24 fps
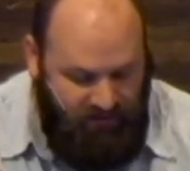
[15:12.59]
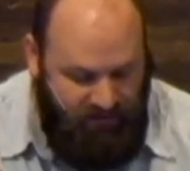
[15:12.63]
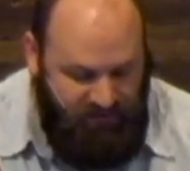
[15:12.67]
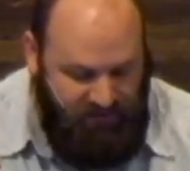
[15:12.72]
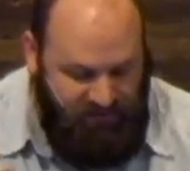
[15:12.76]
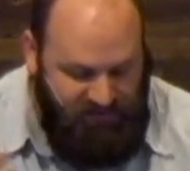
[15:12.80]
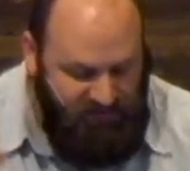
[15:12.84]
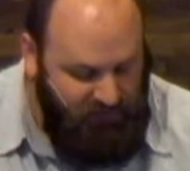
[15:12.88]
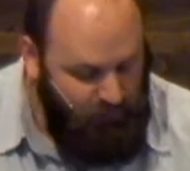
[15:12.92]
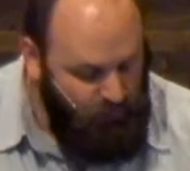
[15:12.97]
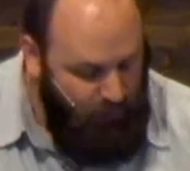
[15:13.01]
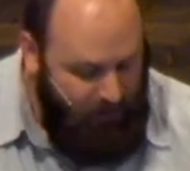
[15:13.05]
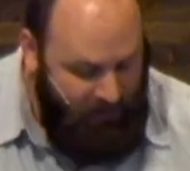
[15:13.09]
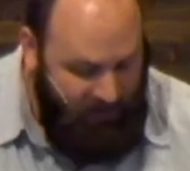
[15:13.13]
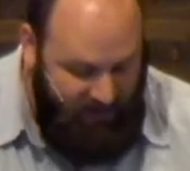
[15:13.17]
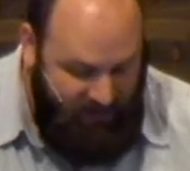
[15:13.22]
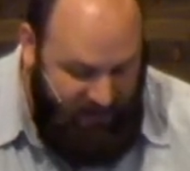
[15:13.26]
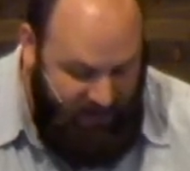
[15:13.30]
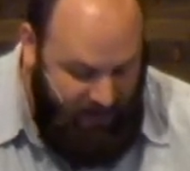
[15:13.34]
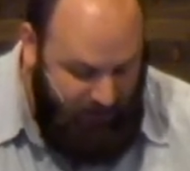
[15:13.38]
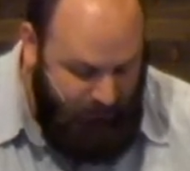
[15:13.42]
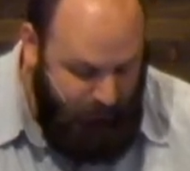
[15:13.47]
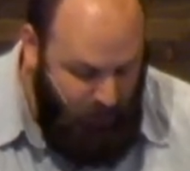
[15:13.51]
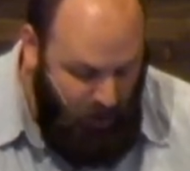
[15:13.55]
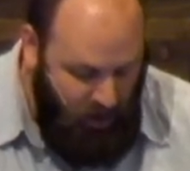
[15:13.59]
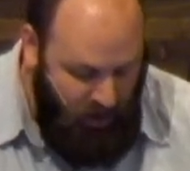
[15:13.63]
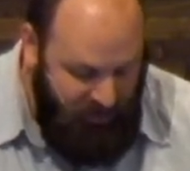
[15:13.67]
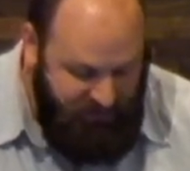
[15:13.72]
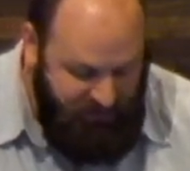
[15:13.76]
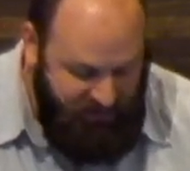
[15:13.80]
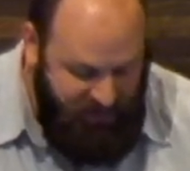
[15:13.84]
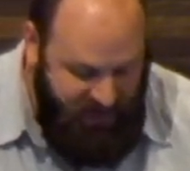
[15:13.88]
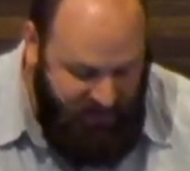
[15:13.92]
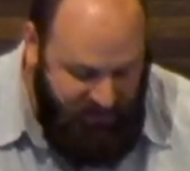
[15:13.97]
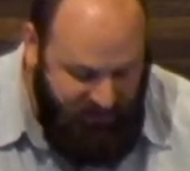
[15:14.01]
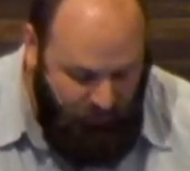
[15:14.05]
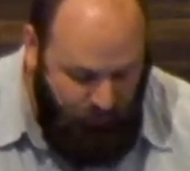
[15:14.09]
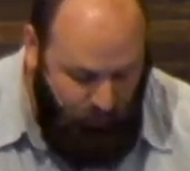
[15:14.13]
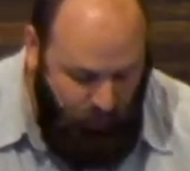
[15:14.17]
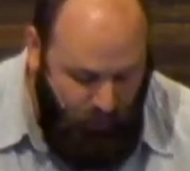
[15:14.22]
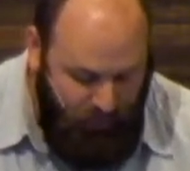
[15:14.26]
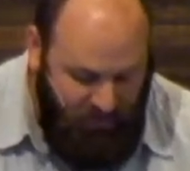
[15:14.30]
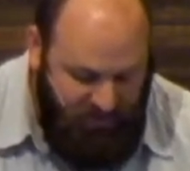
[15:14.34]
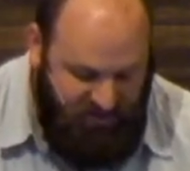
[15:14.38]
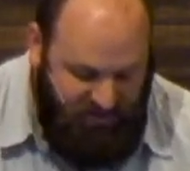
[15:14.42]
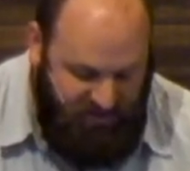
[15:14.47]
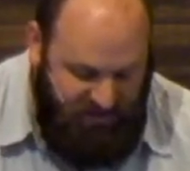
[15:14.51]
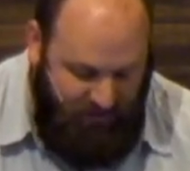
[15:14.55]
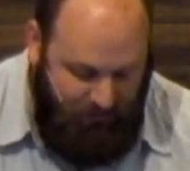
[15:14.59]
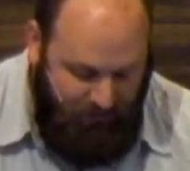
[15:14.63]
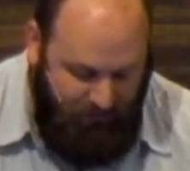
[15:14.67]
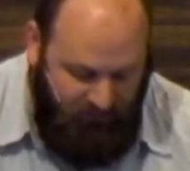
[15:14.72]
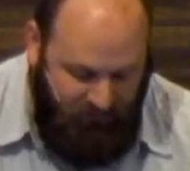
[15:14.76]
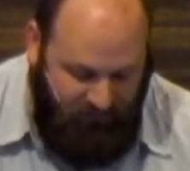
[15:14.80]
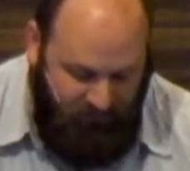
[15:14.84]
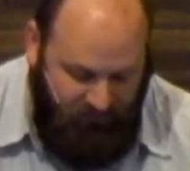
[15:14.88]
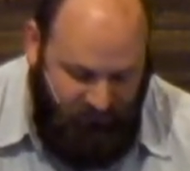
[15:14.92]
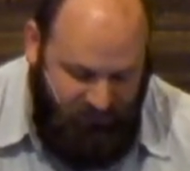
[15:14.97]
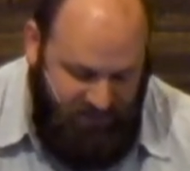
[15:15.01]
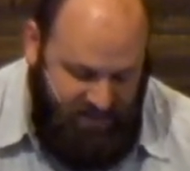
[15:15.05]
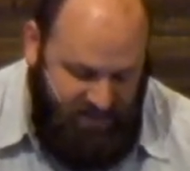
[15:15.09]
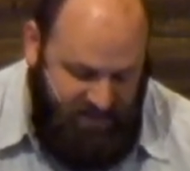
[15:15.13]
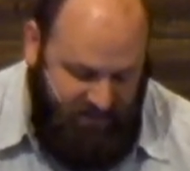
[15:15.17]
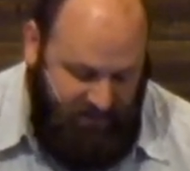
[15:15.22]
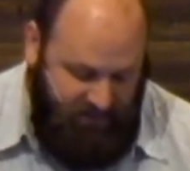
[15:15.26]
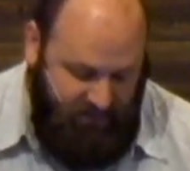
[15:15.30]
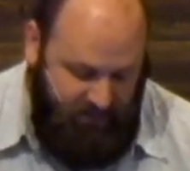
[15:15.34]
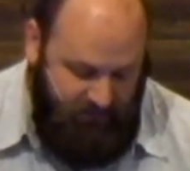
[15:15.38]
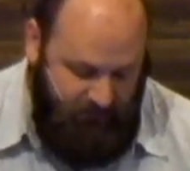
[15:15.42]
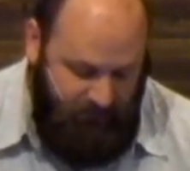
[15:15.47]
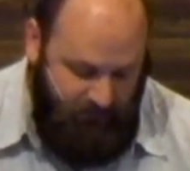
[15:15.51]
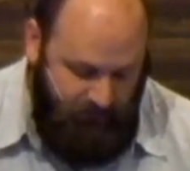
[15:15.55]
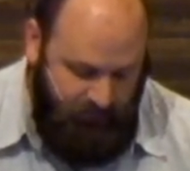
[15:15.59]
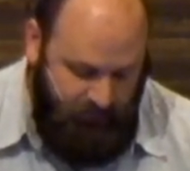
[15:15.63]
This is what, again, Paul says, Romans chapter 15.